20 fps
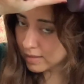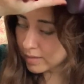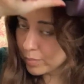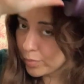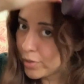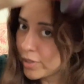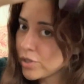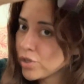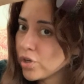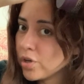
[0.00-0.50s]

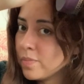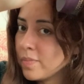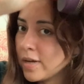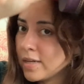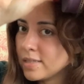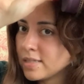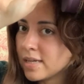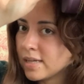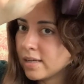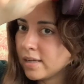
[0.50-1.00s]
pretty sure my
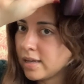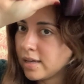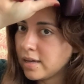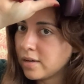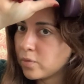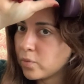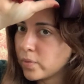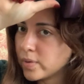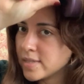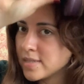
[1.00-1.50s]

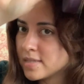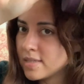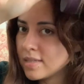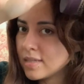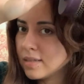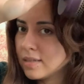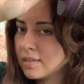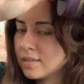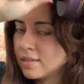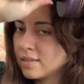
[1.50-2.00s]
technique was
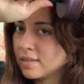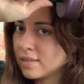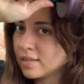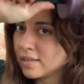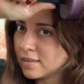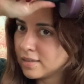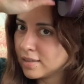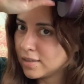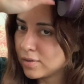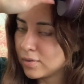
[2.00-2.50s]

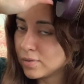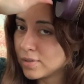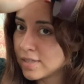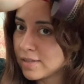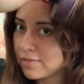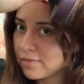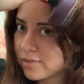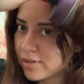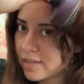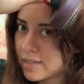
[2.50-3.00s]
a little
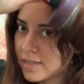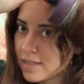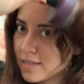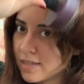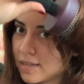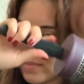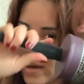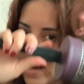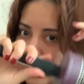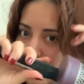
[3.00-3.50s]

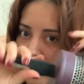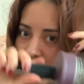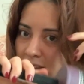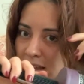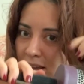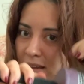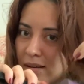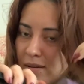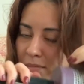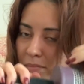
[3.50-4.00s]
different back
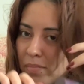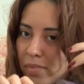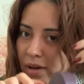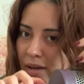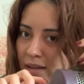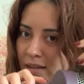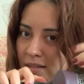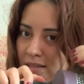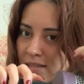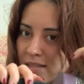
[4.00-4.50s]
then,
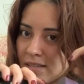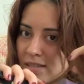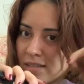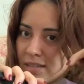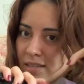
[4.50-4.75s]
but